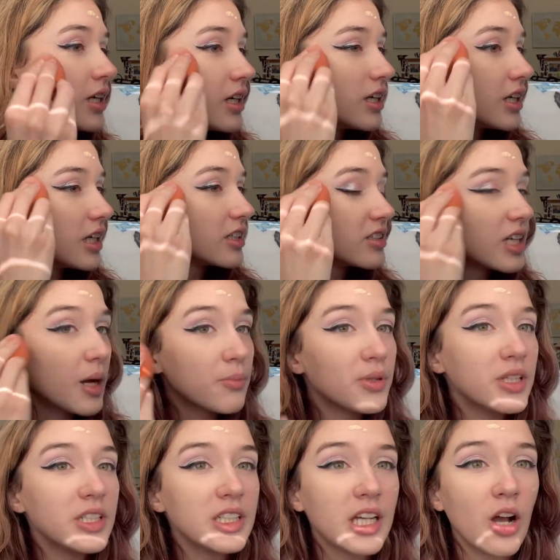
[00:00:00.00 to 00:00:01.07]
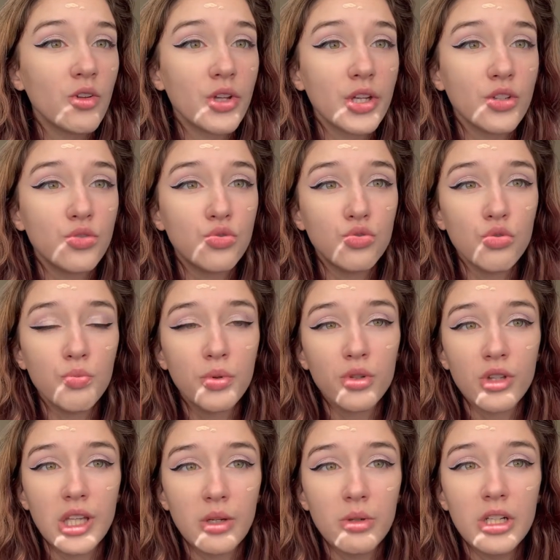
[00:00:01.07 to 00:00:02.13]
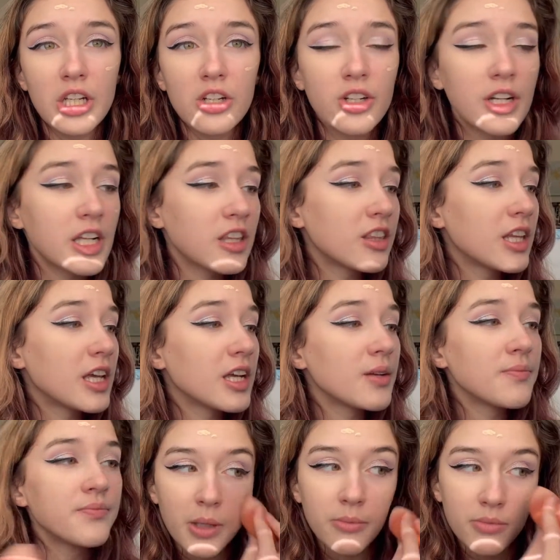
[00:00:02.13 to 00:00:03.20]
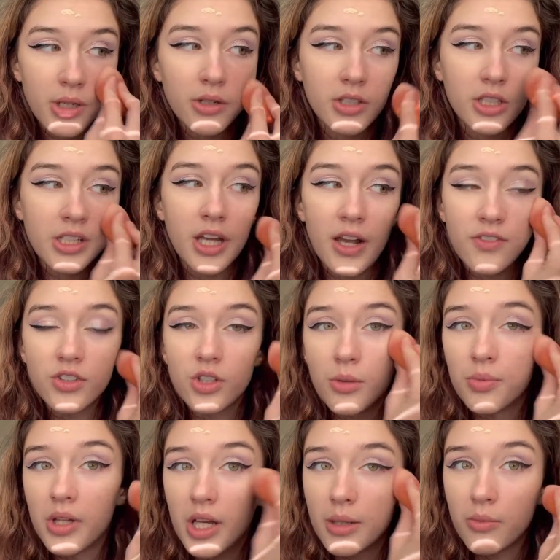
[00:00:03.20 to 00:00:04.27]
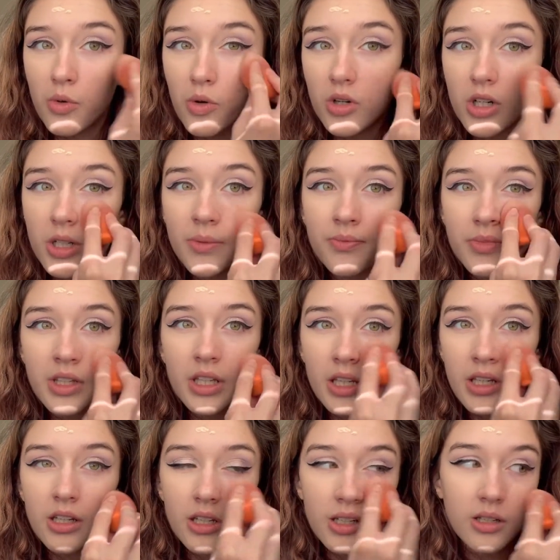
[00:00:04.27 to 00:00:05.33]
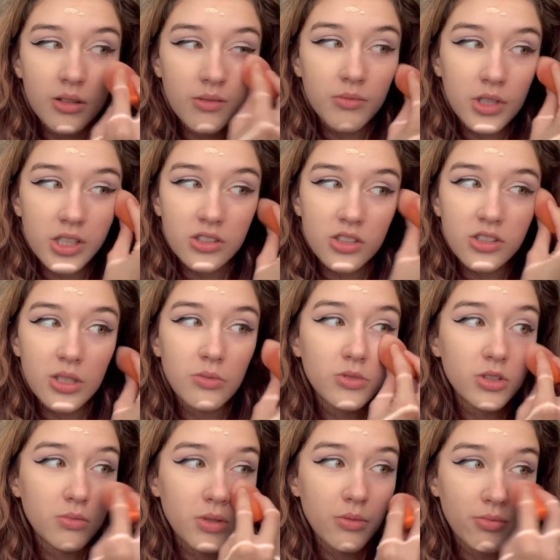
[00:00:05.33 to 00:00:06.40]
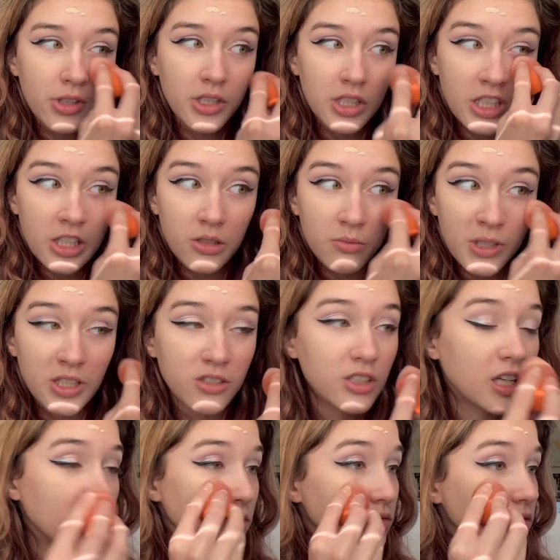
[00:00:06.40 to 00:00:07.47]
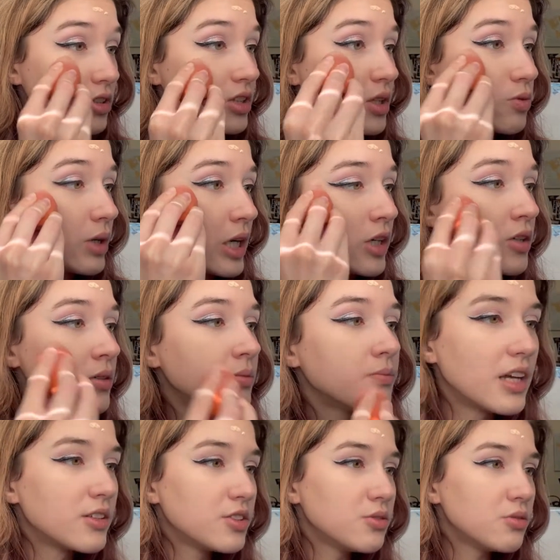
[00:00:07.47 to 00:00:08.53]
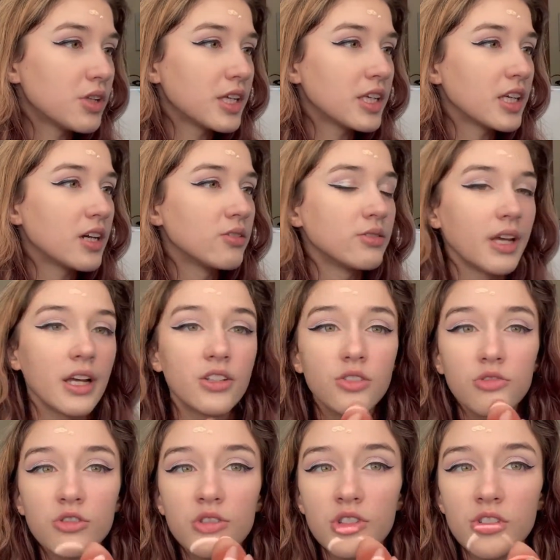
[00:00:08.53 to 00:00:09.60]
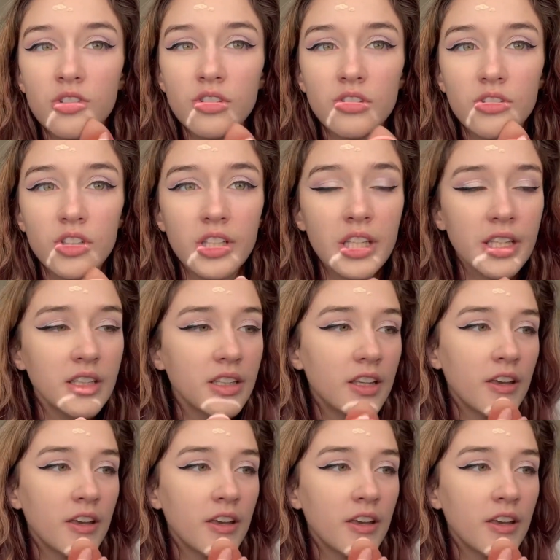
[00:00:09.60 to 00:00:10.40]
it's not blending out like super liquidy or anything. I'm probably gonna have to apply more because it seems to be blending into my skin really well. I do like how natural this is looking.